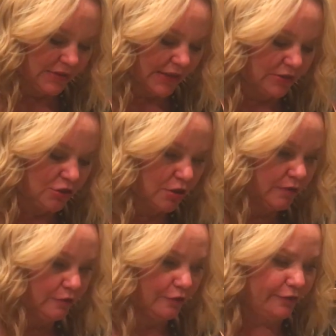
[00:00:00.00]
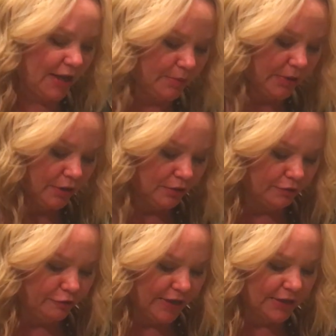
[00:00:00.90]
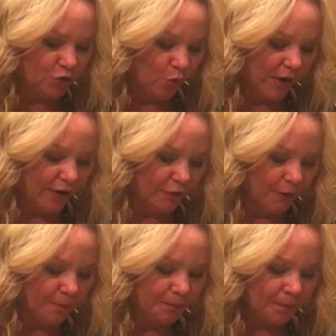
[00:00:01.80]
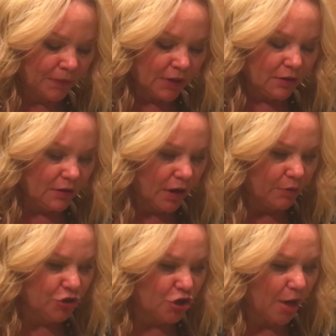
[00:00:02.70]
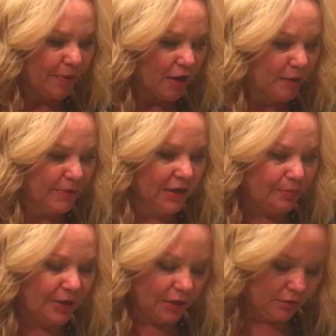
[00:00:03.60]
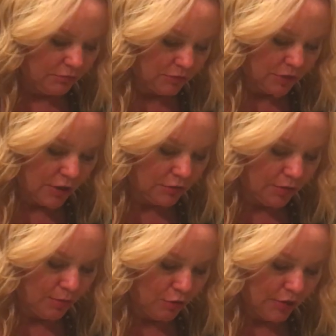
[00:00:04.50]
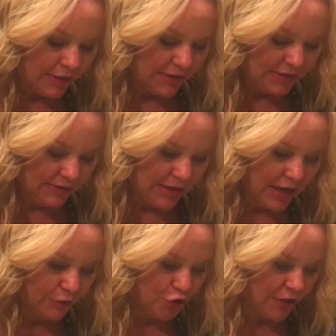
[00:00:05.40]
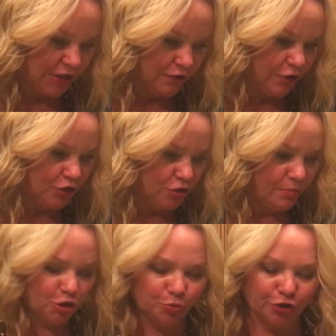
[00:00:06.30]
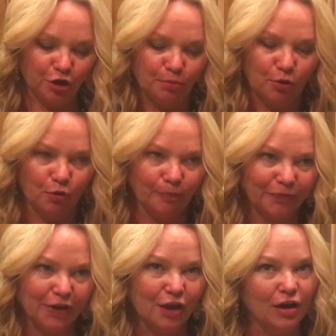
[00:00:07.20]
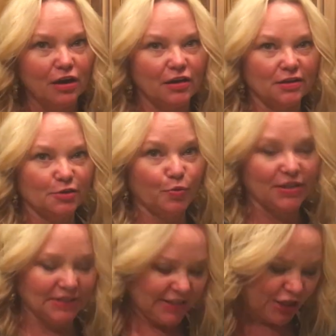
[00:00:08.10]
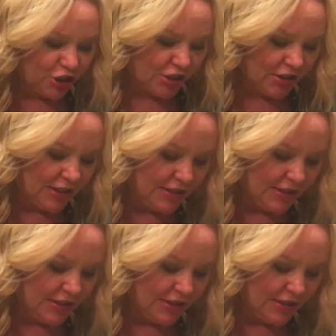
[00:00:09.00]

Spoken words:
was like serving for family or friends or whatever, I would chop it up in a big ugly bowl like this, and then I would transfer it to a much prettier bowl, because presentation